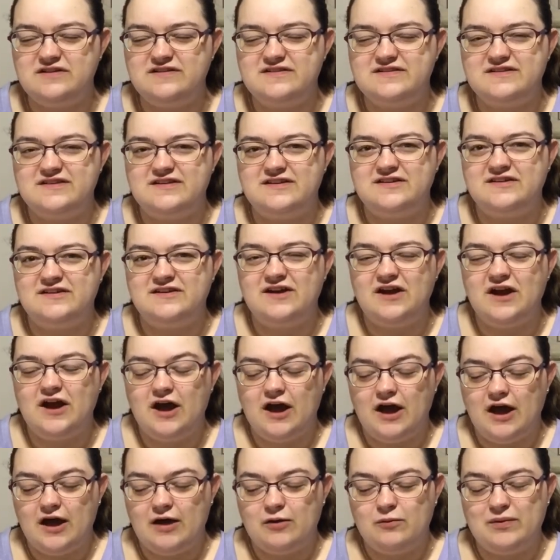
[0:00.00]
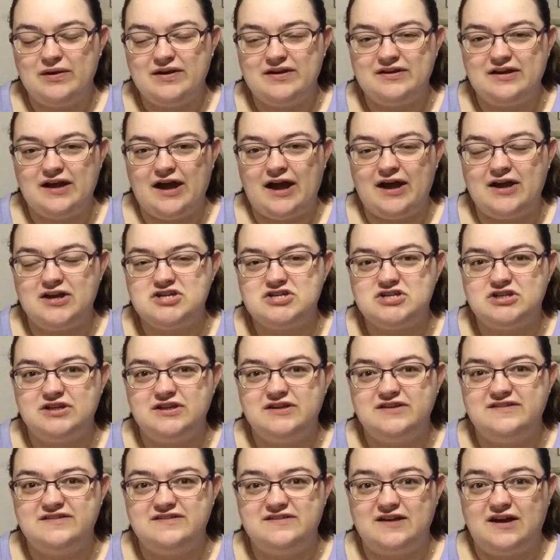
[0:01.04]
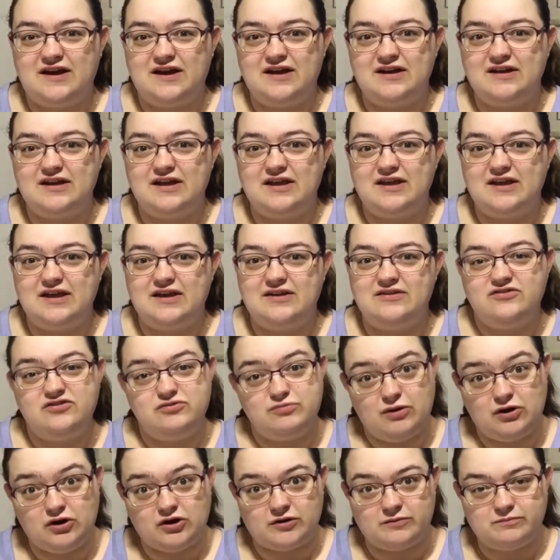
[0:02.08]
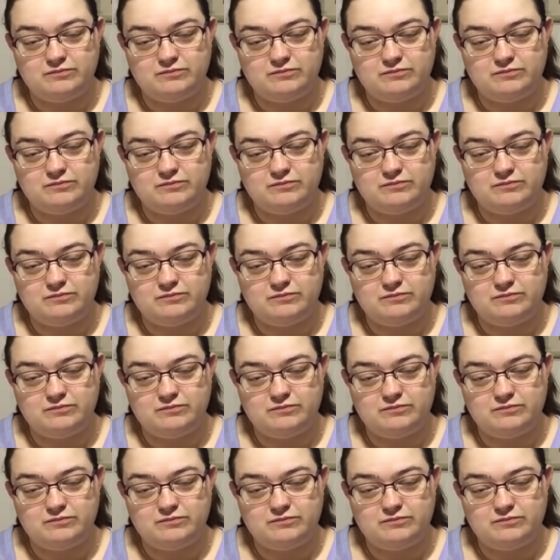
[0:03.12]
So we actually start again tomorrow.